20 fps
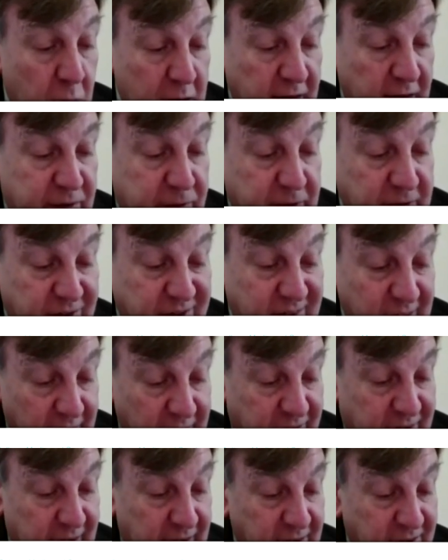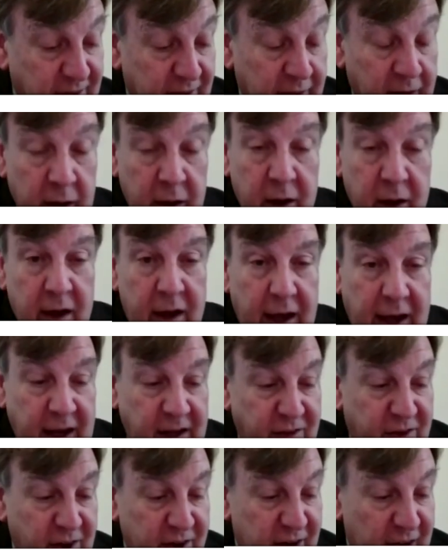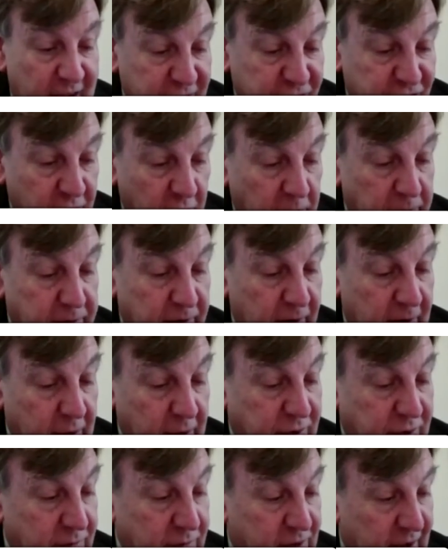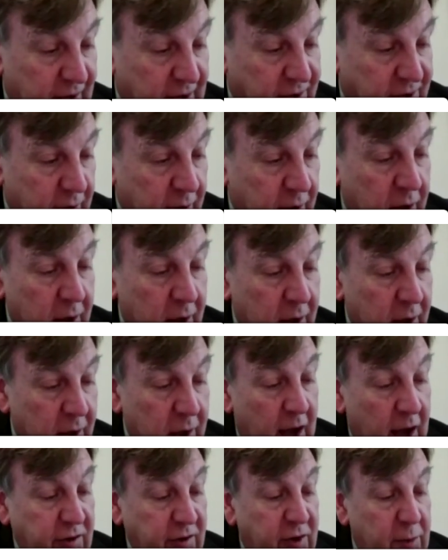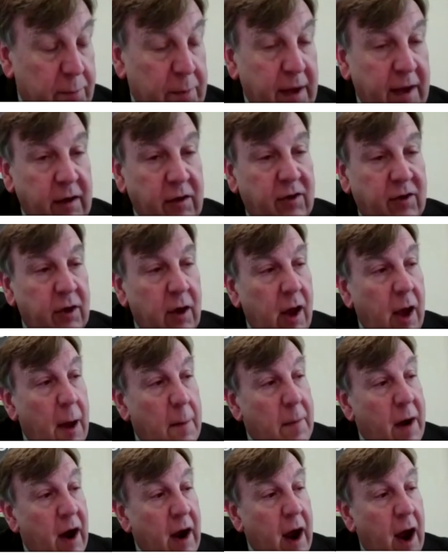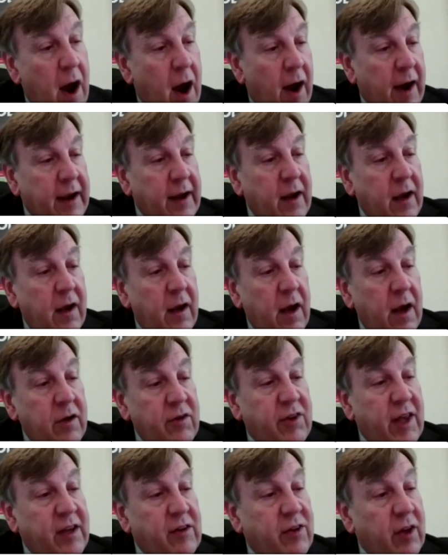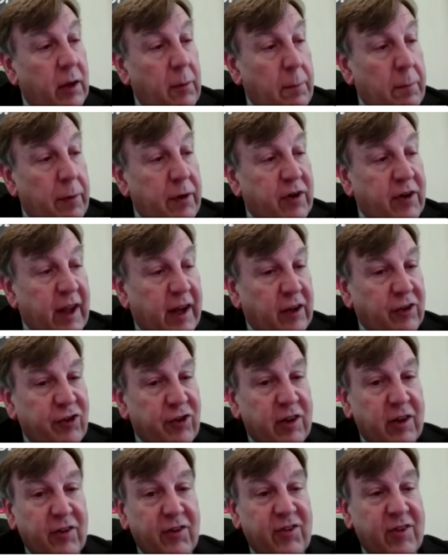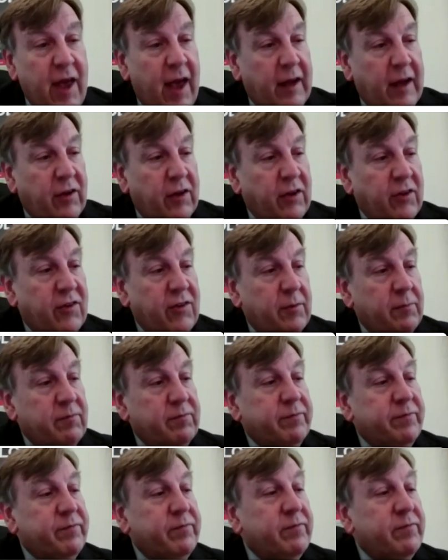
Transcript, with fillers: as well as facilitating international flows of data underpinned by high data protection standards.